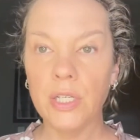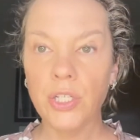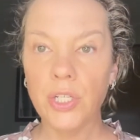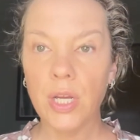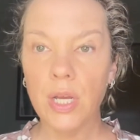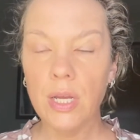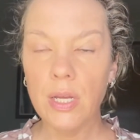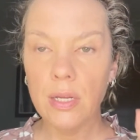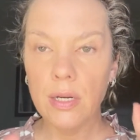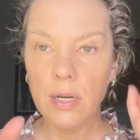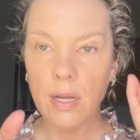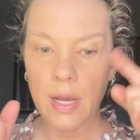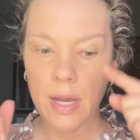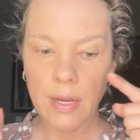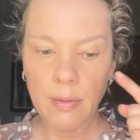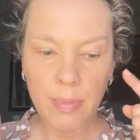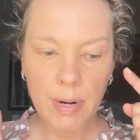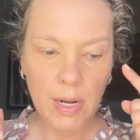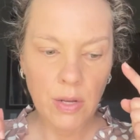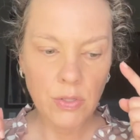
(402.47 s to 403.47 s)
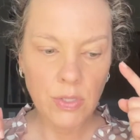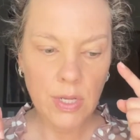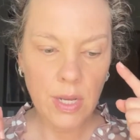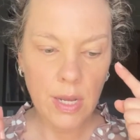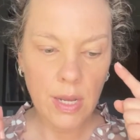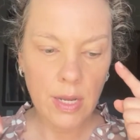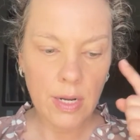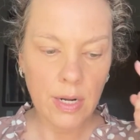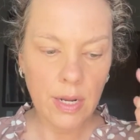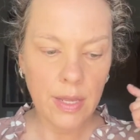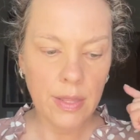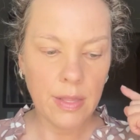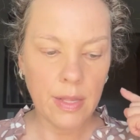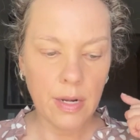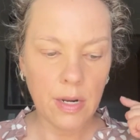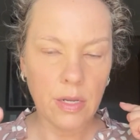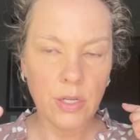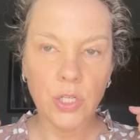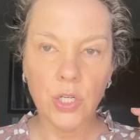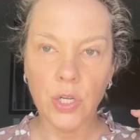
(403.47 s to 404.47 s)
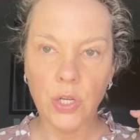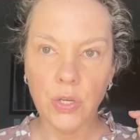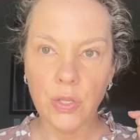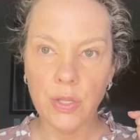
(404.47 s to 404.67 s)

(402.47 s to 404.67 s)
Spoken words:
on, eyebrows on, and then I'll show you the